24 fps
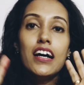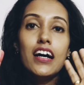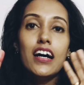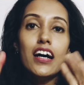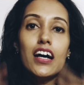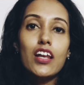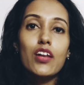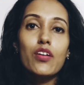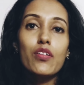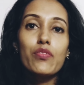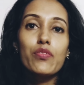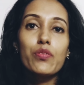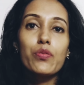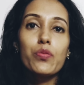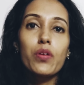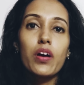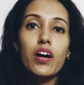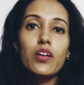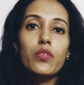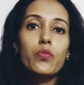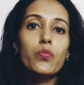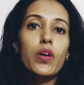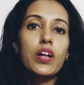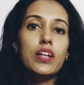Hello
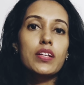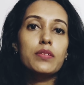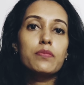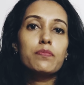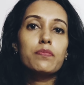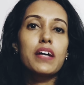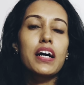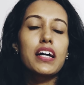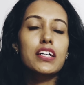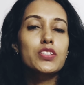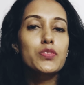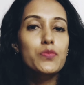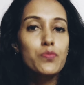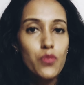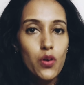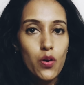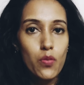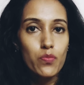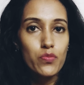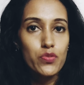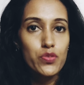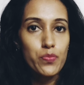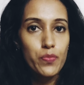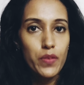everyone, welcome back to
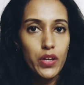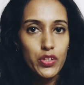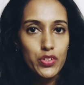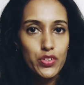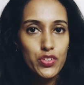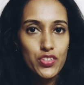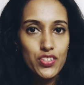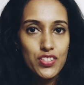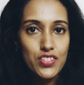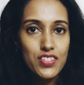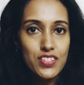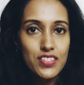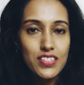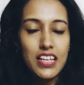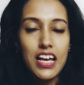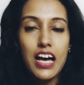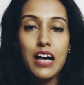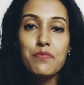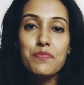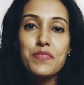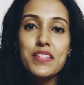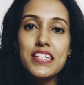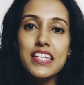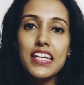Mom's Precious.
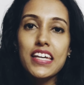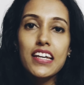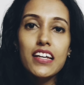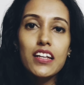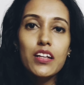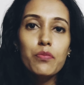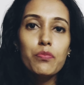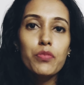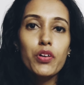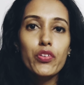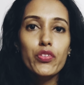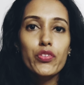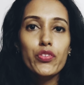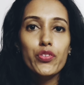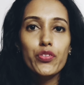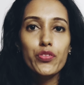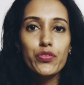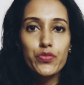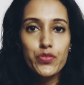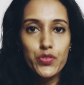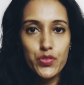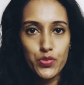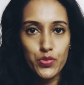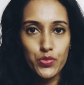I'm Snehal, mother
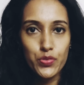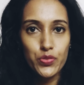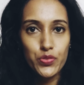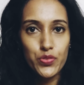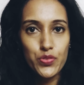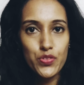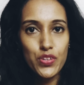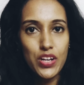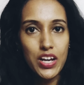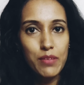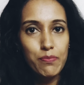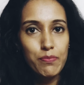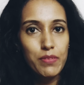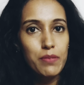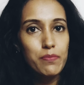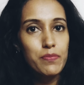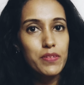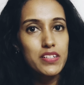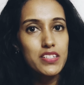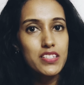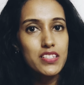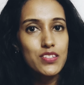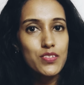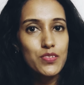of two, trying my
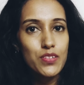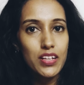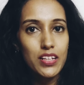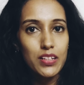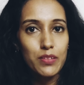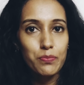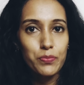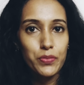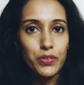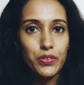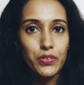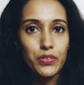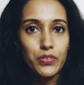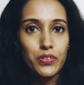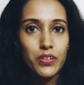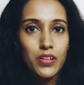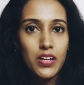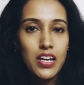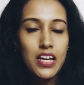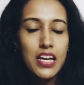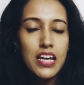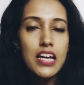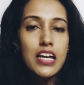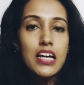best to help you.
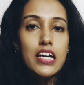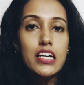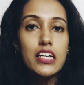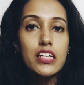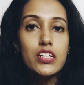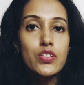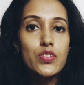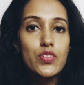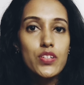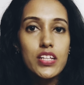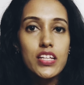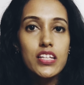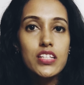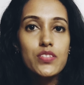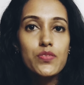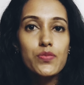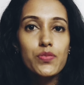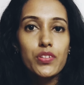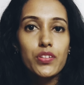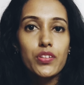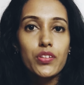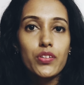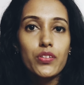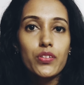In today's
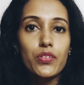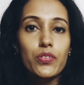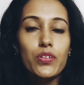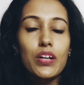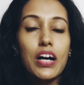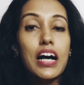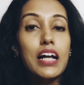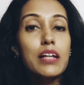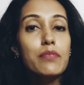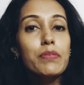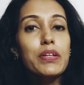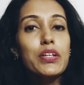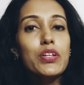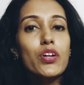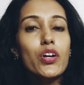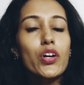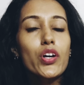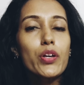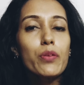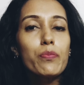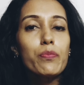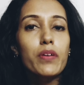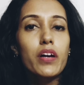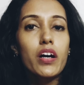video, I'll be
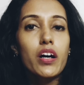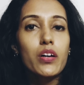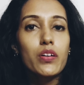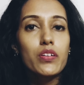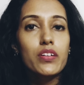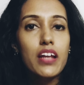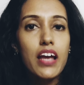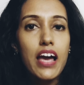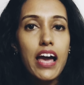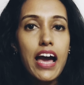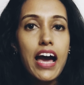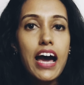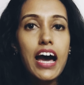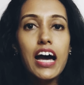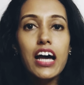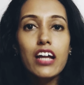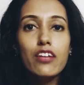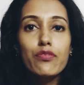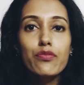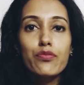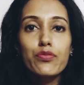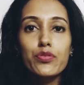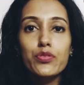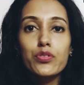talking about
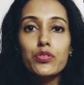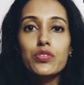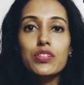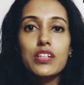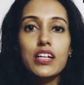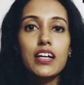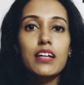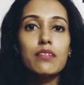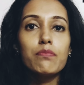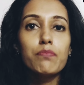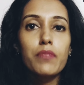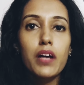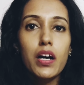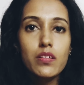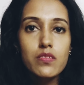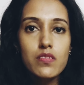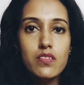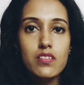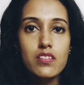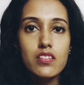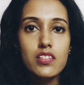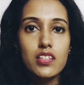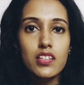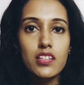hand, foot and mouth
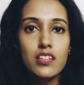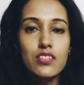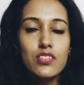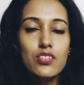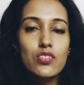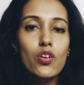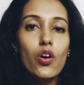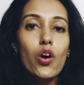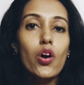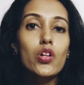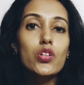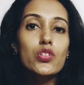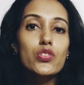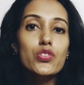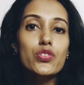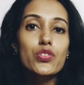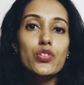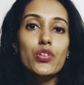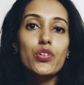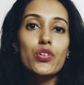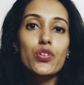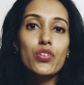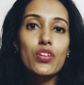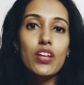disease, also
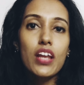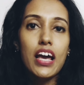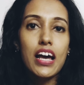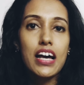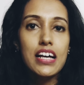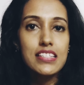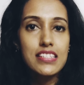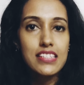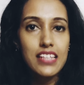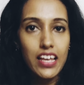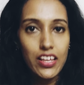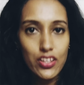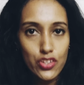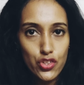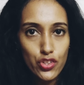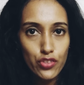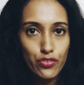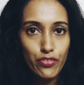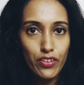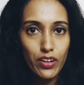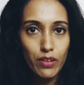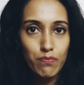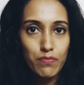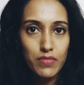known as
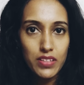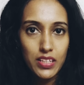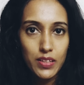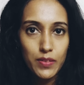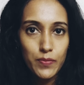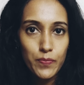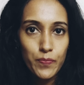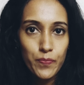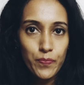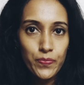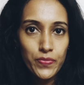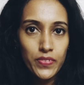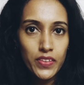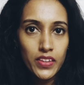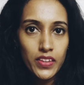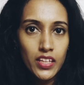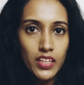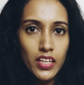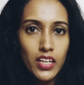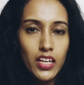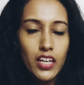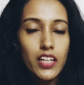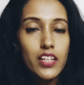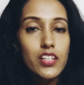HFMD.
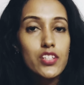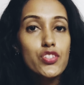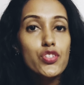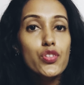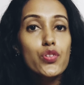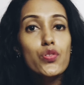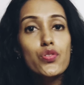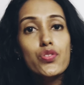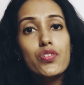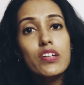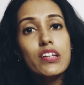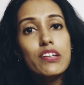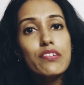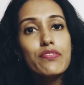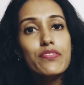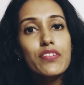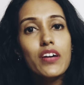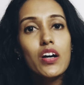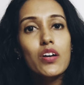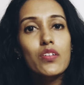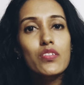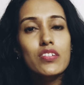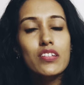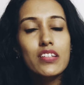It is usually
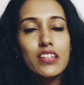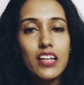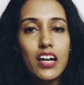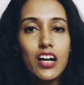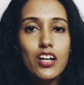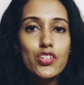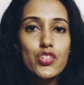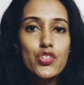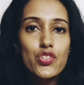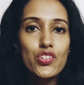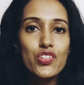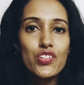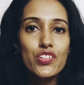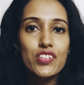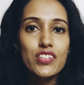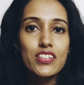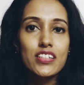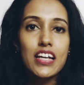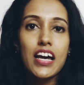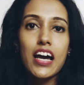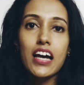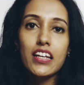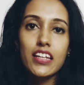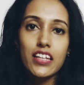found in young
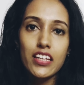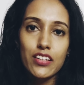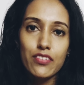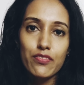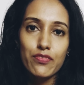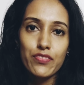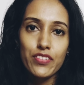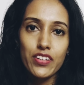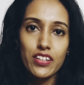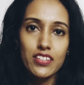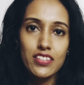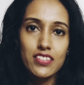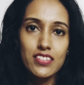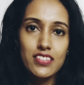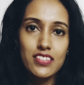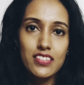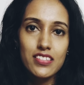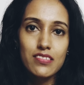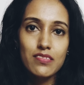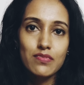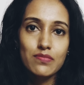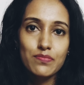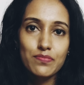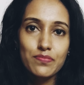children and
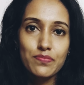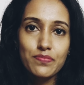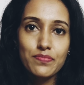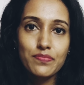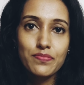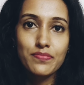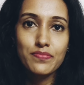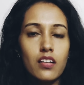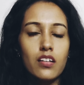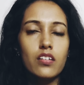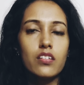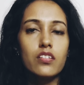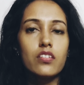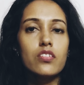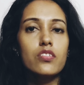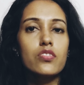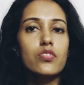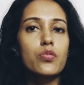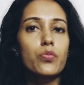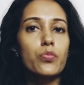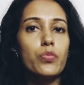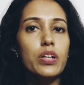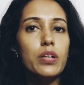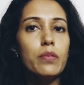infants.
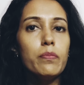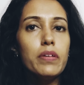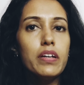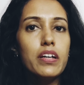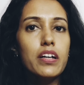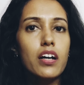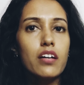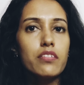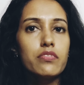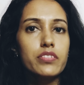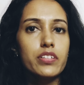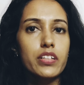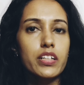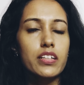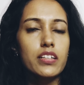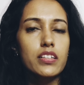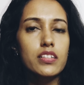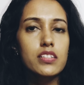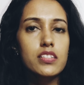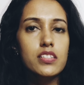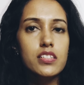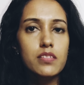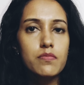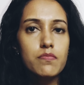So we'll be covering
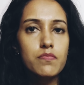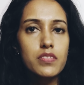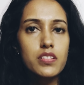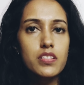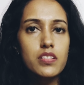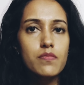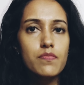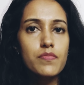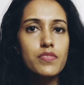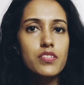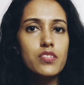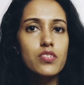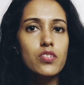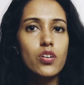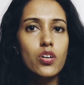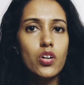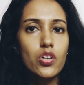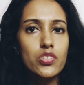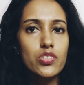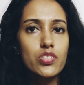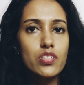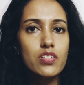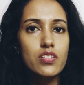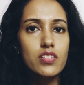the symptoms,
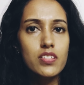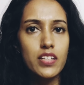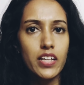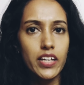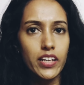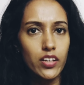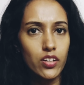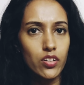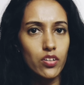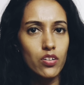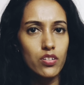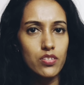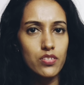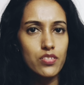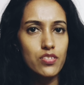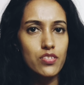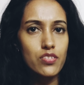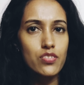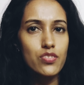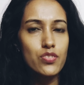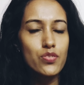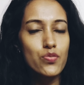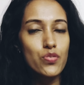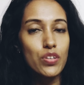causes,
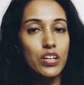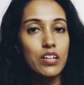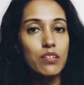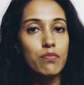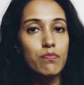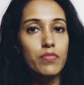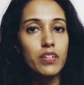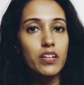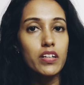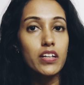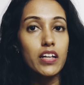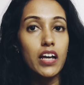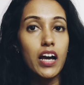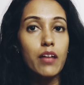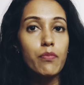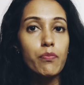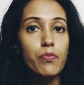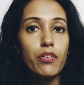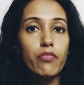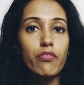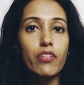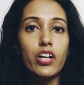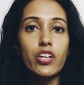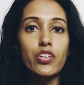diagnosis, treatment and
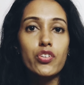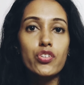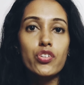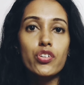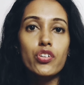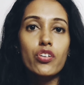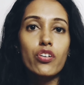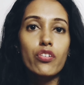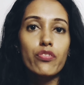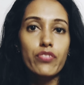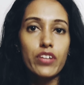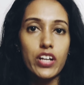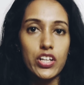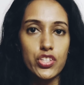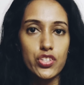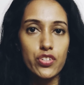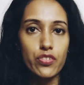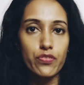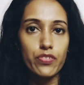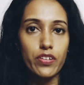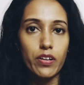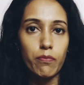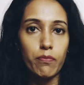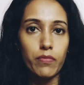prevention of
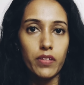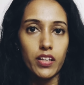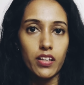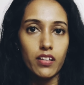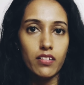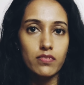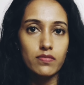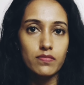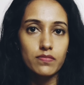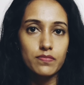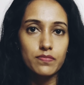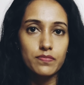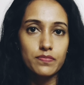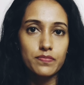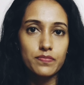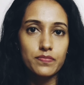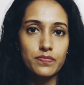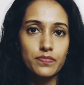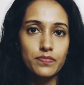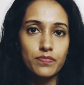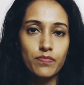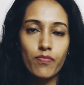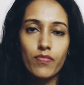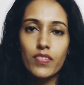HFMD.
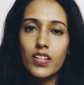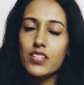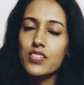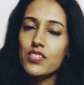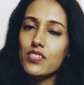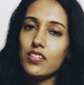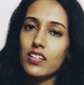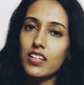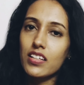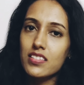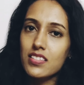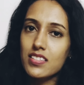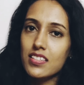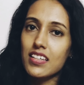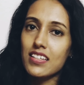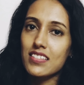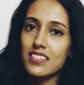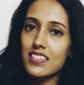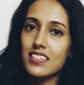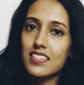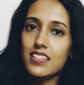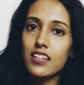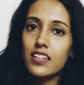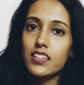So let's get
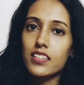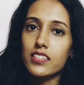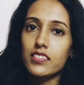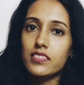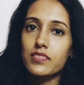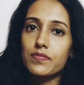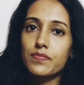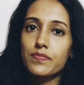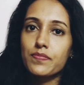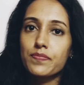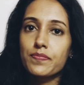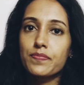started.